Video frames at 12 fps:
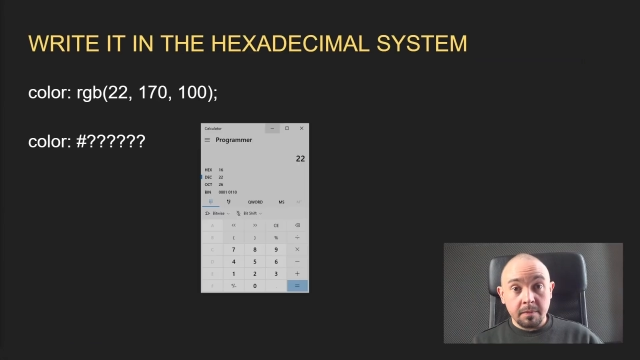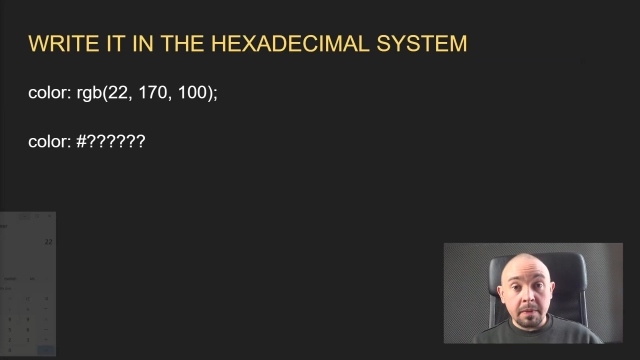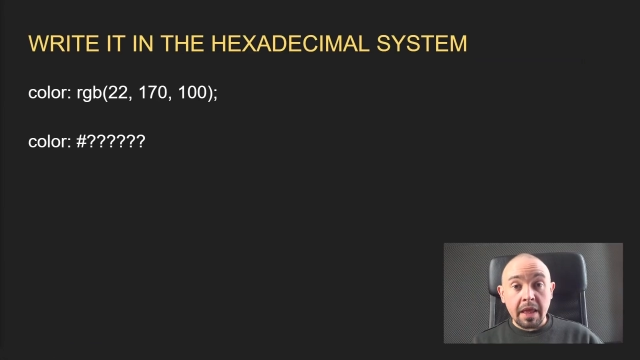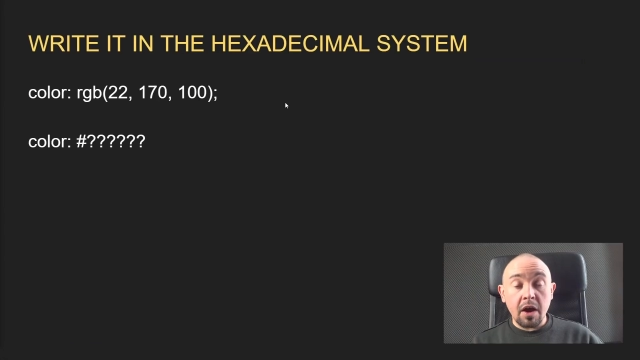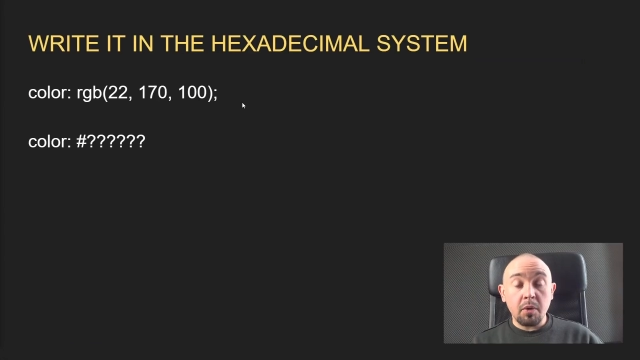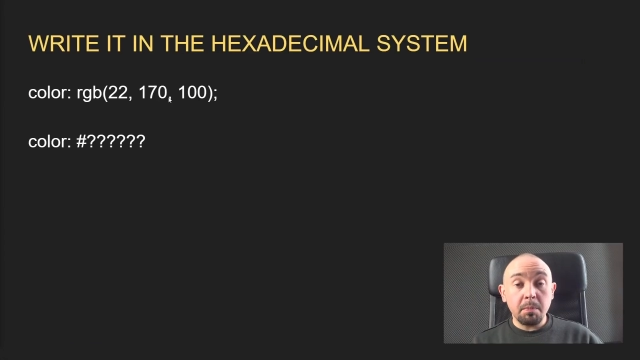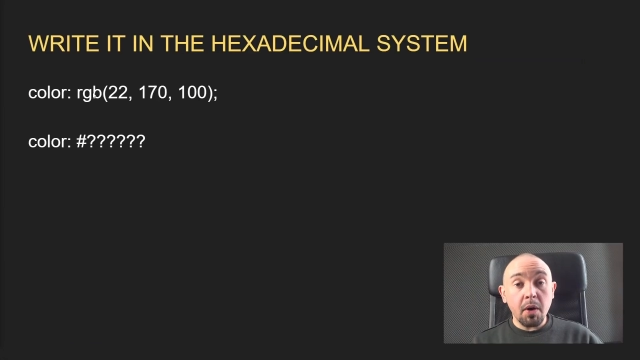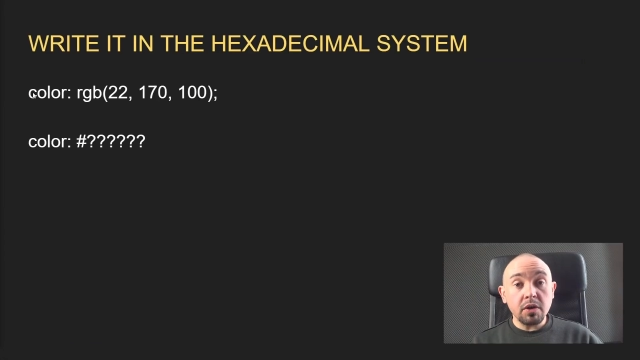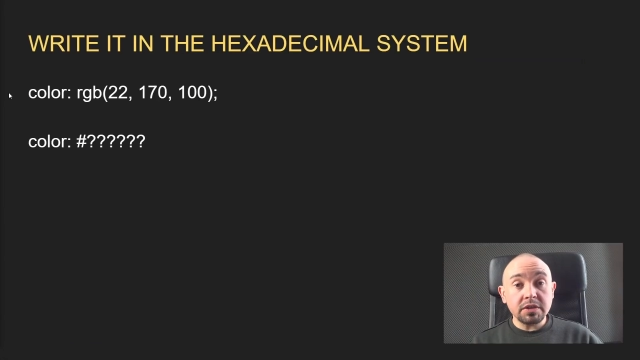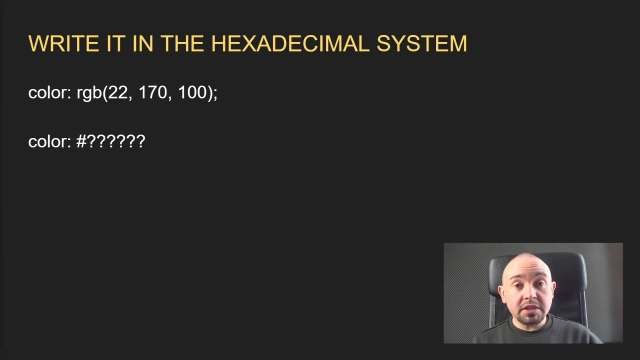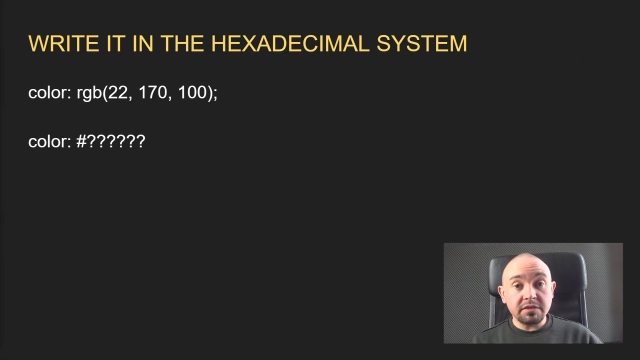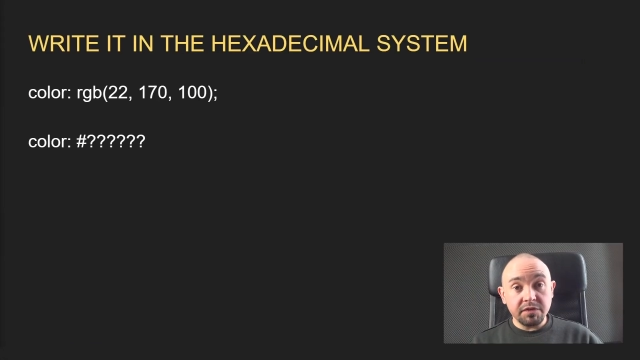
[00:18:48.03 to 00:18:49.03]
Now
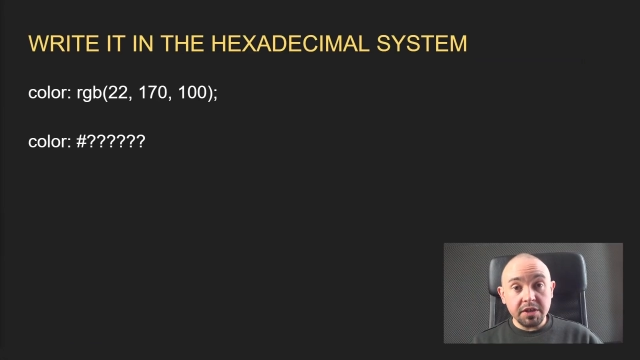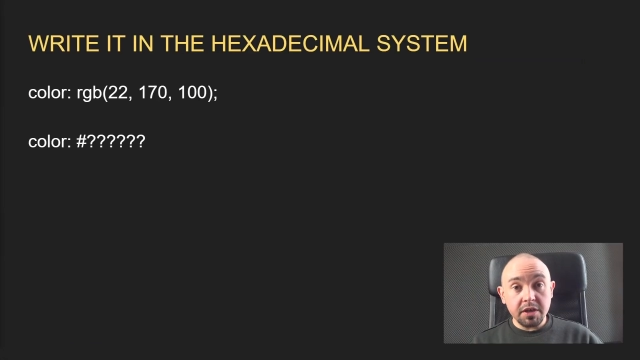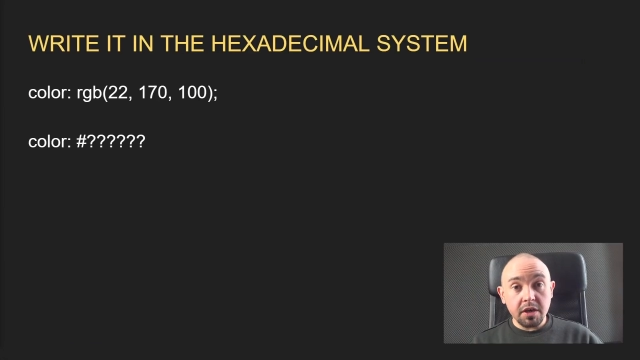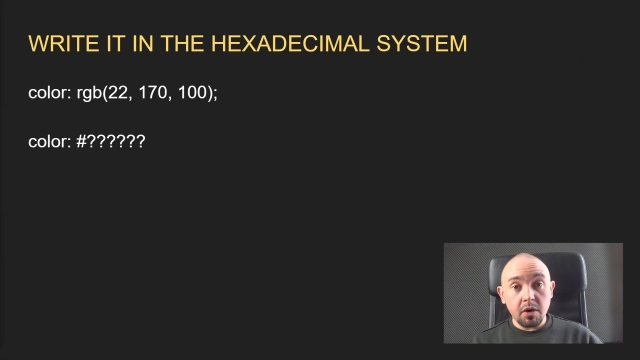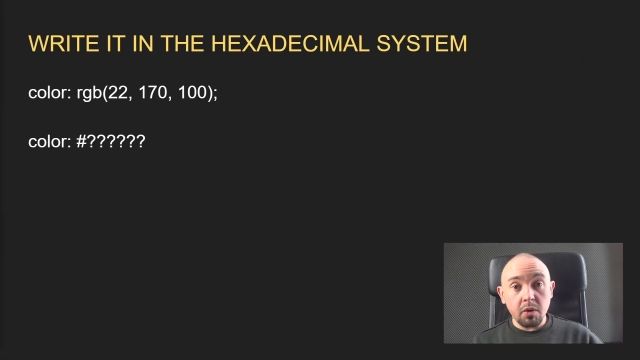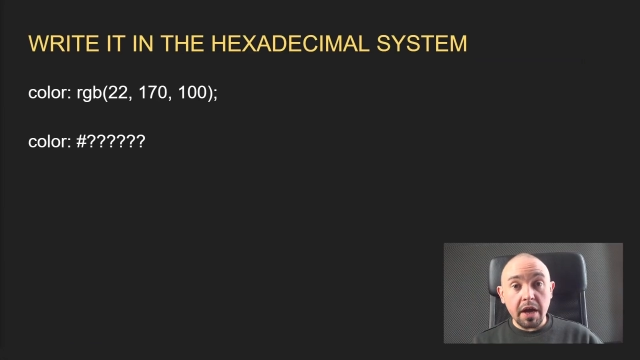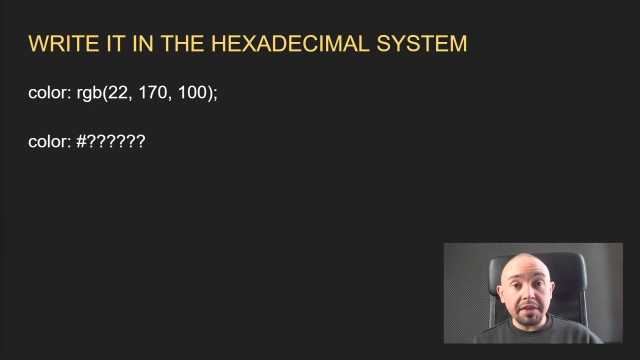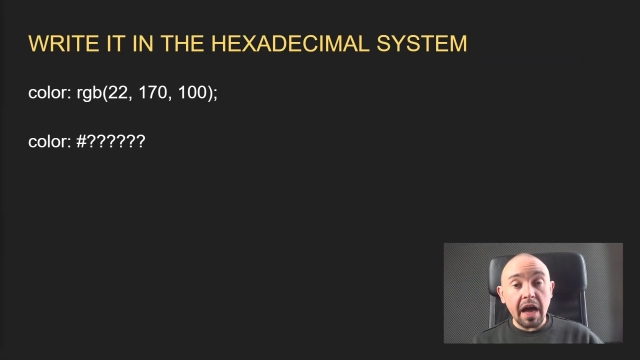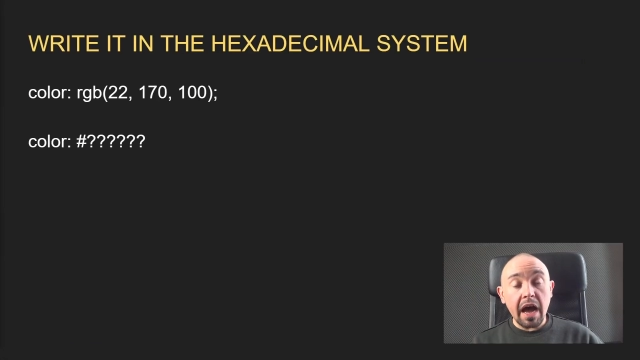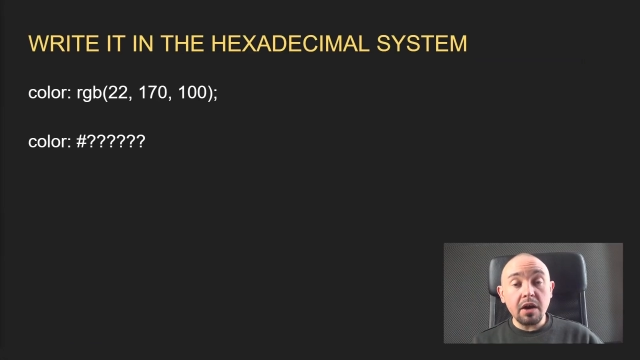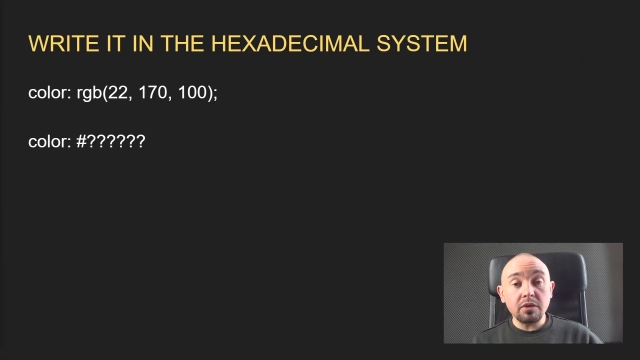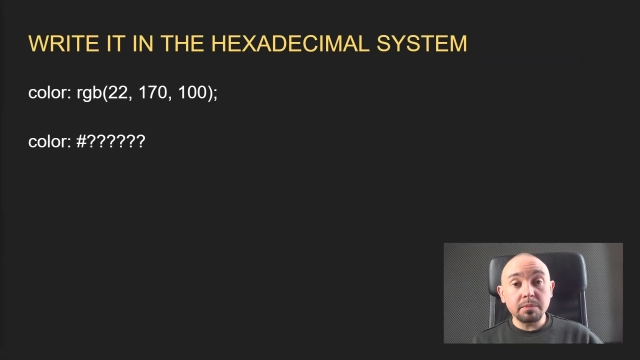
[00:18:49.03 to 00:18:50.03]
pause the video and
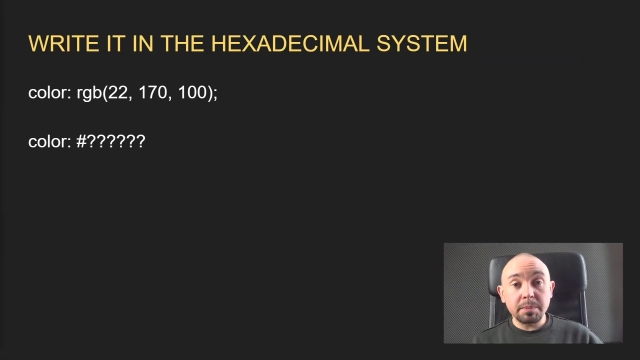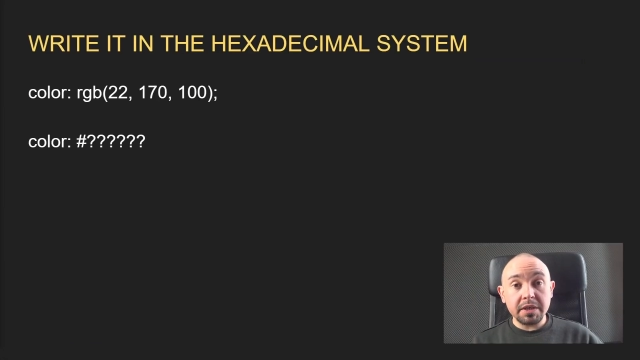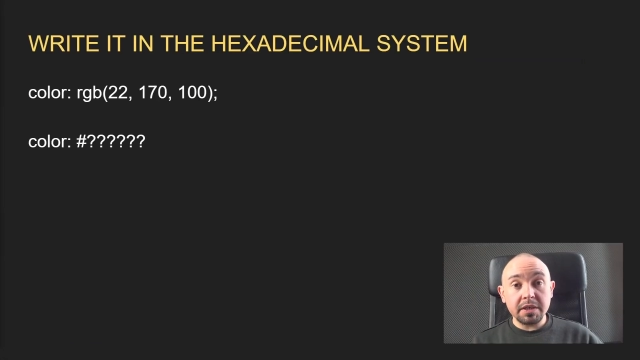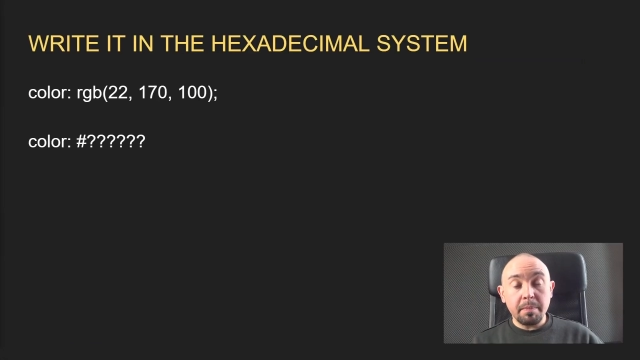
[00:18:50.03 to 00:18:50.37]
I'll be